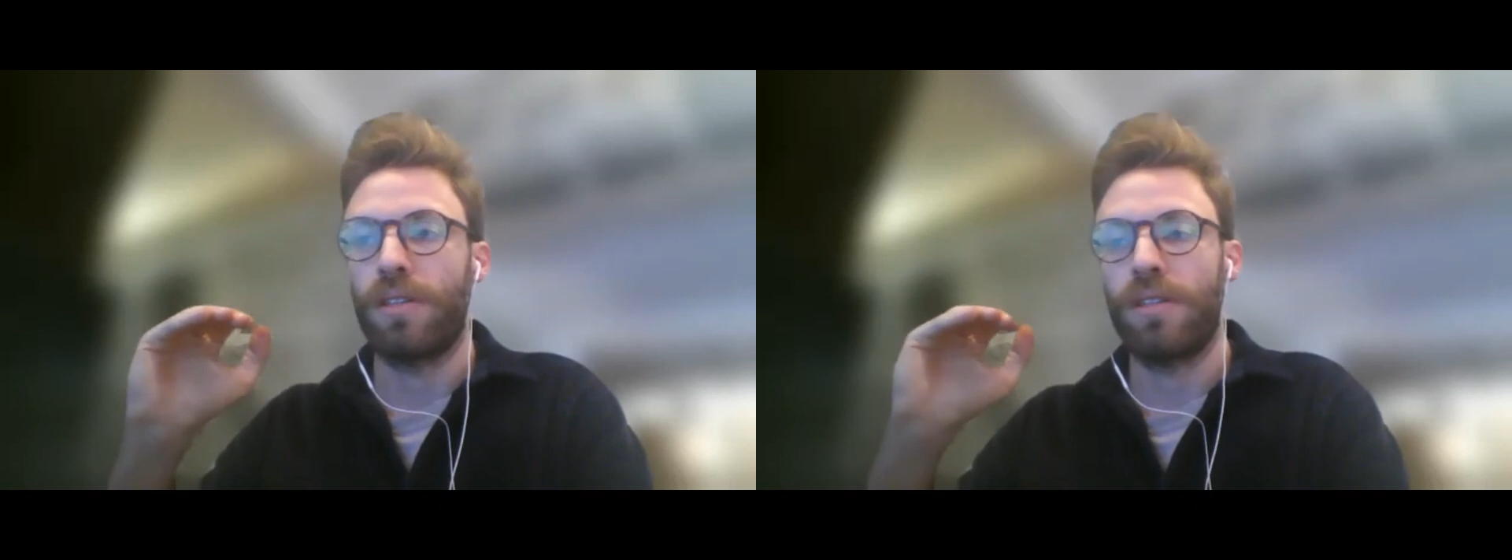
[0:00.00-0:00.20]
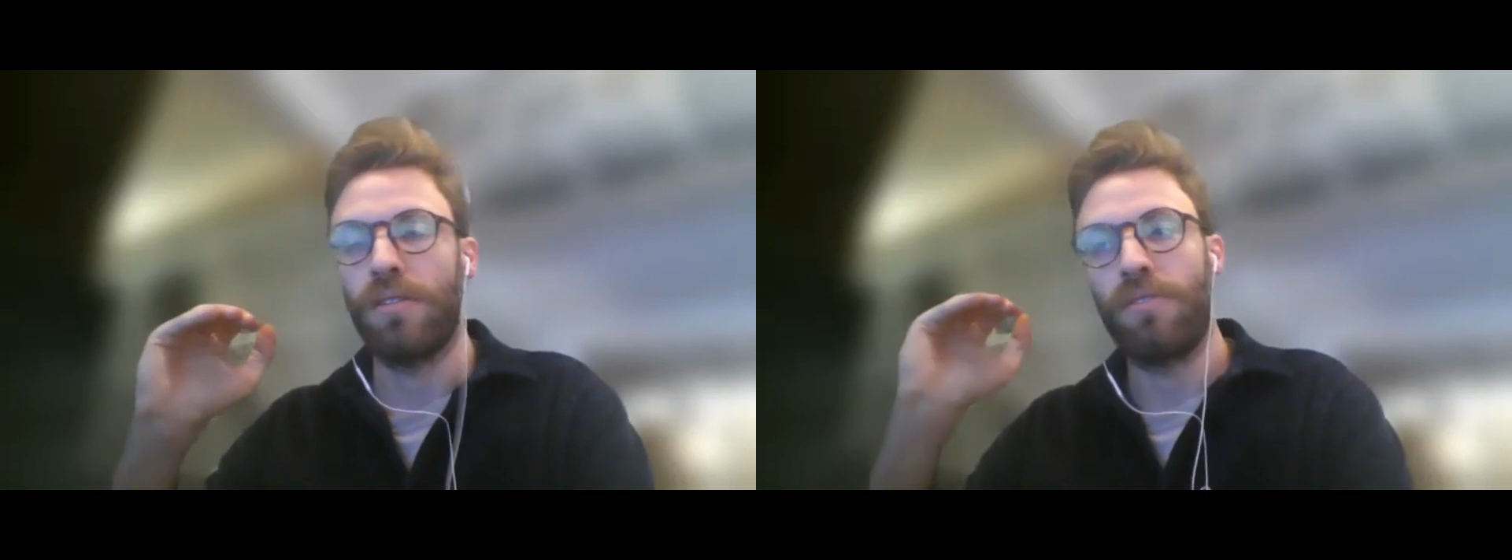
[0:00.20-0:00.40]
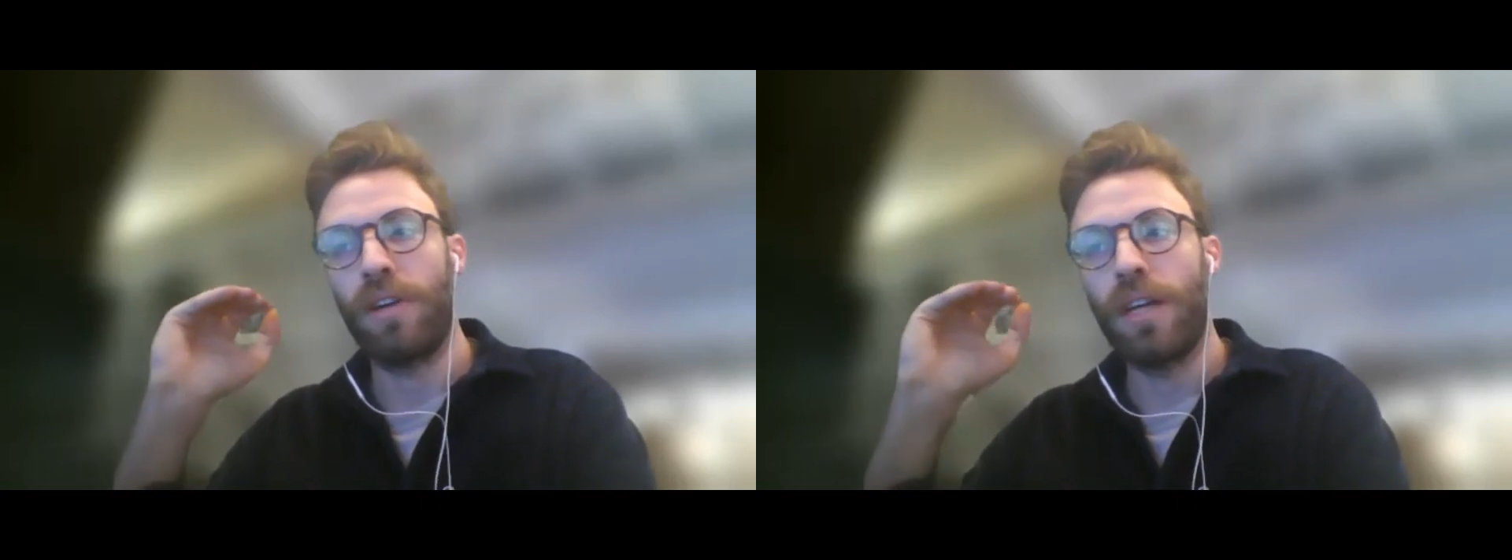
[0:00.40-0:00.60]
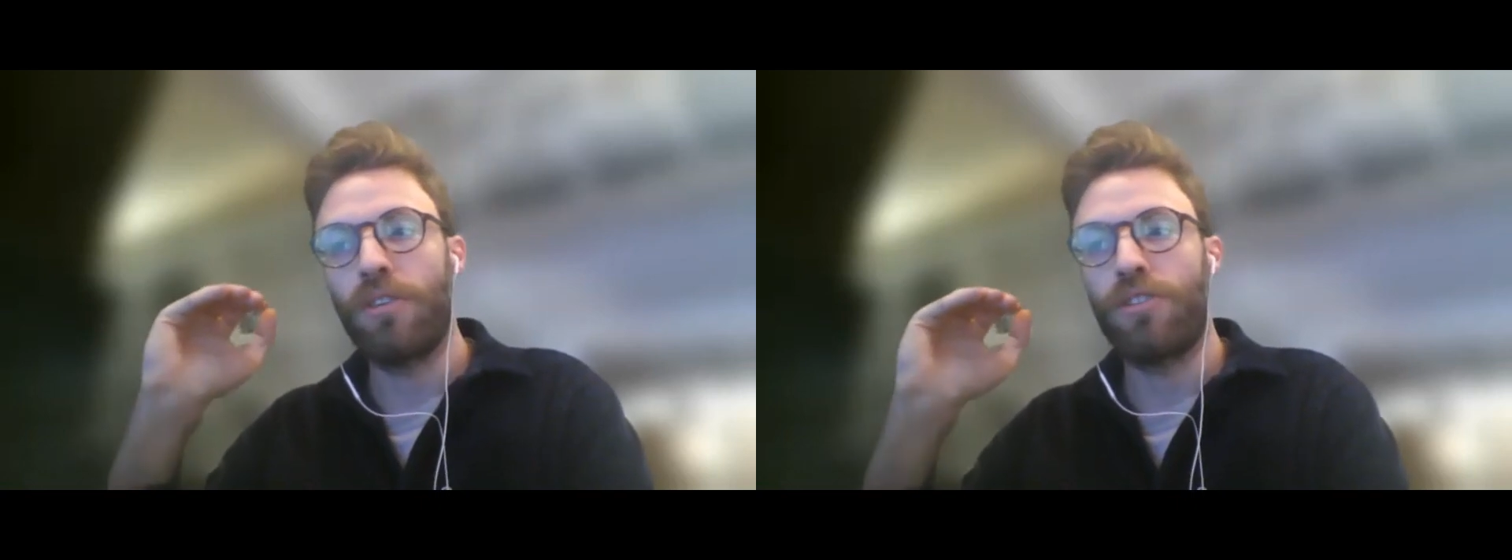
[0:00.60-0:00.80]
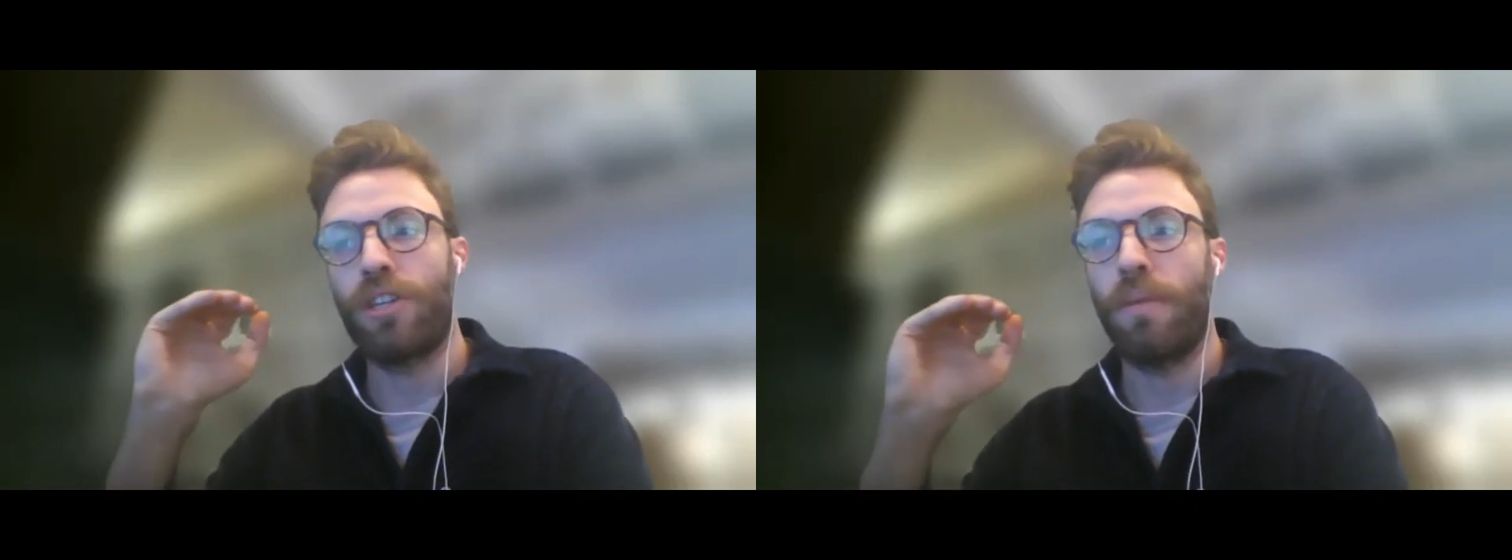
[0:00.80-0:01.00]
in very
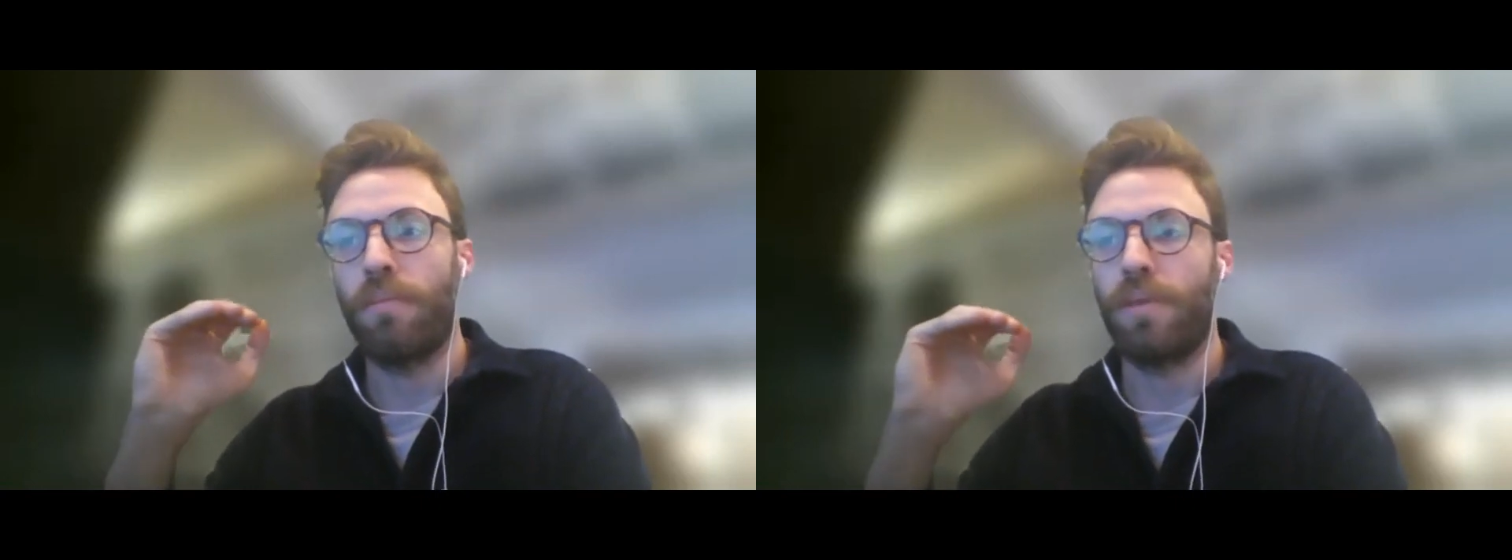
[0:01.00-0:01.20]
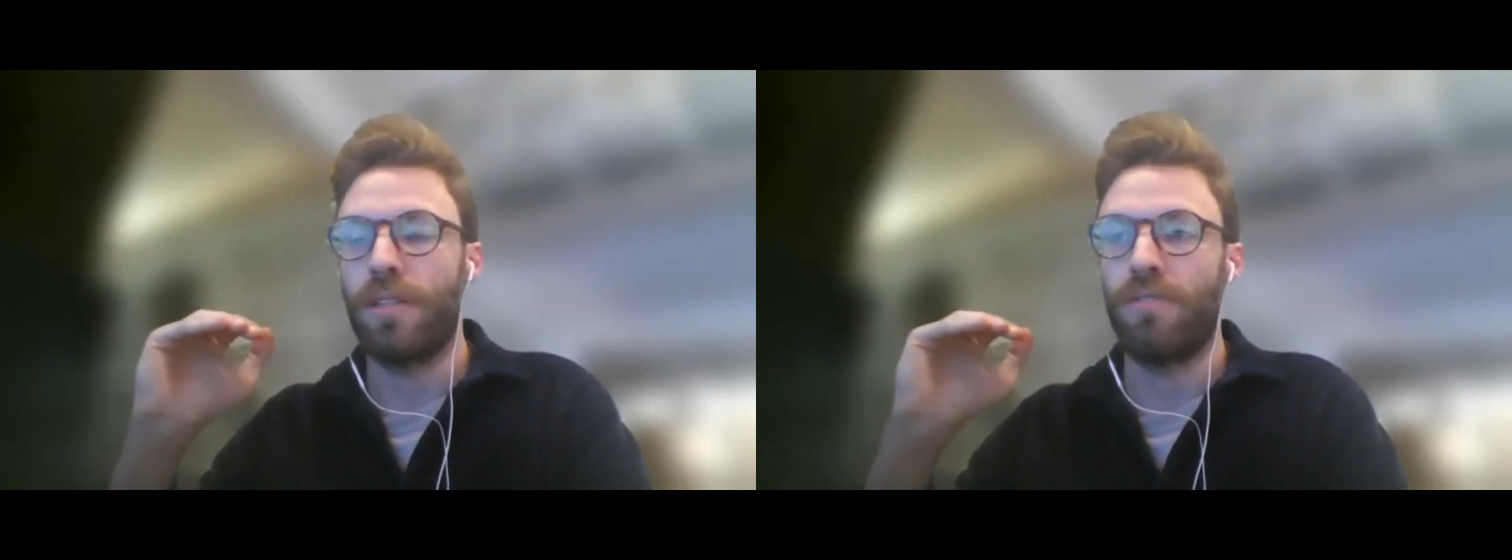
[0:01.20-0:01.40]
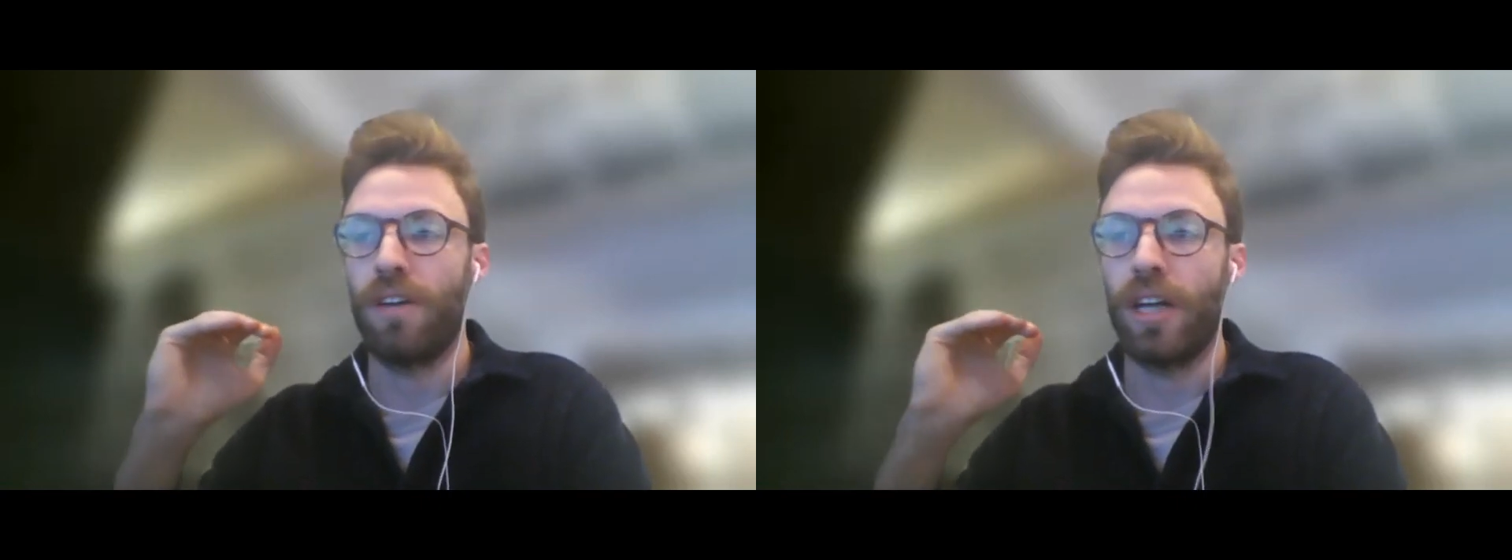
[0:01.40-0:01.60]
good shape. It's very